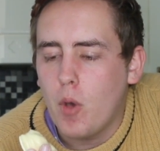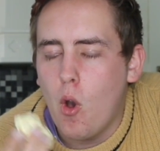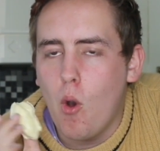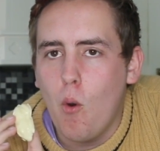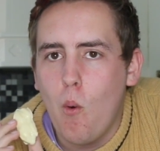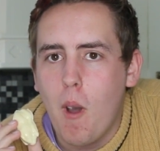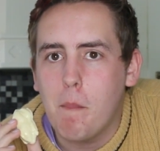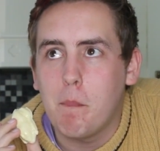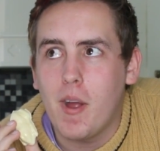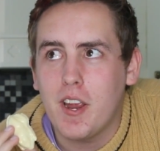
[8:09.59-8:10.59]

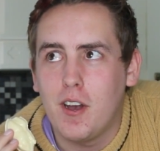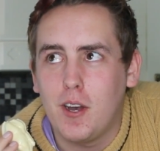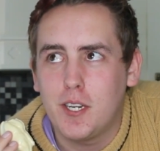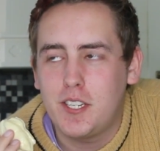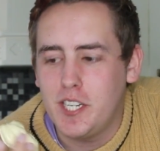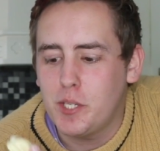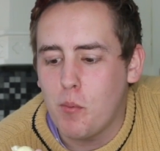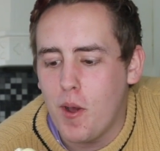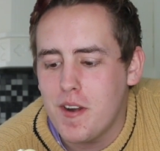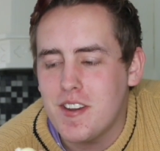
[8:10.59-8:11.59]
Oh my god, this
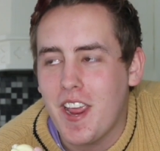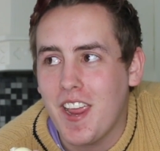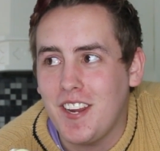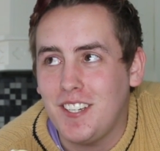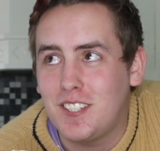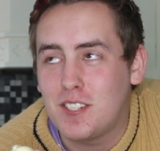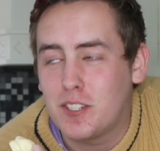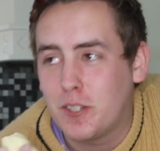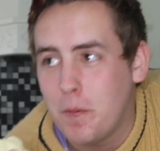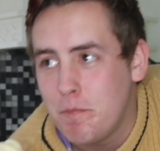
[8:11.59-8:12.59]
one
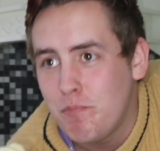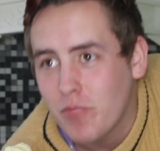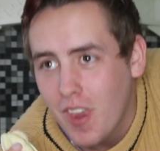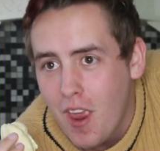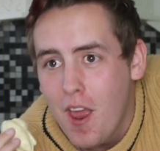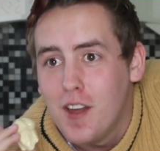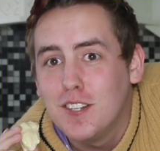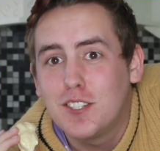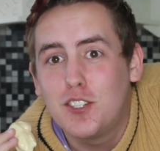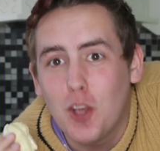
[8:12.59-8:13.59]
tastes
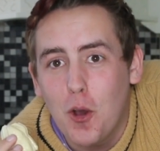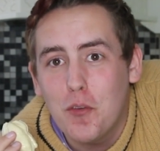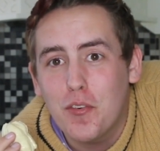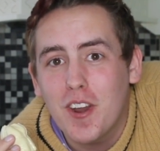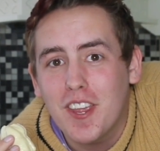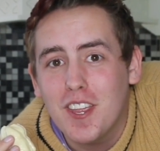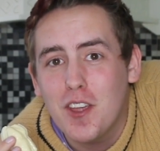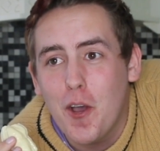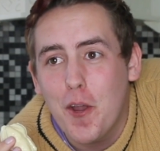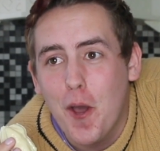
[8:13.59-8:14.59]
so
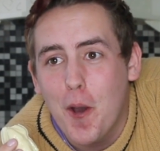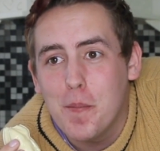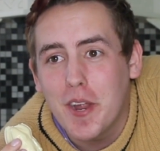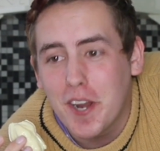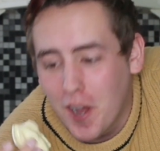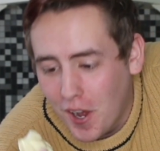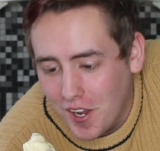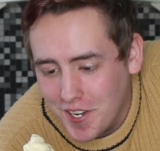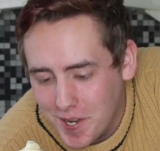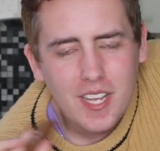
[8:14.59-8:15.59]
freaking good, oh my
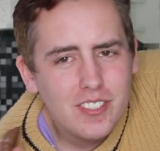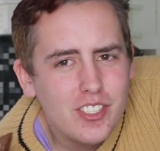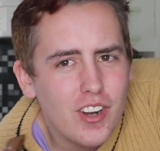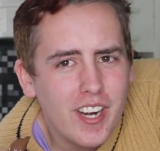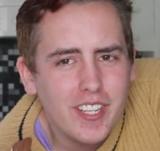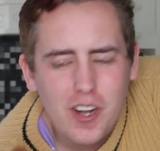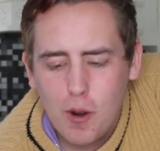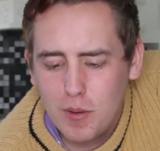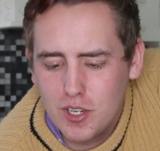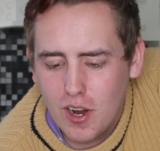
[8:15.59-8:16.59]
god. Let's try the
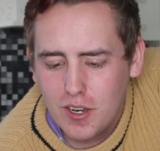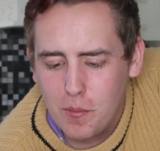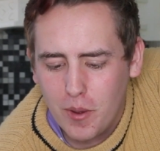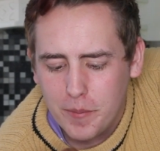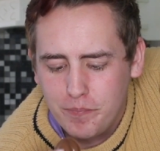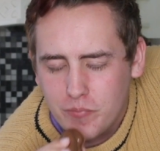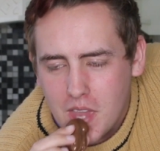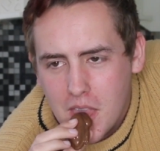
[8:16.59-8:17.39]
normal chocolate one.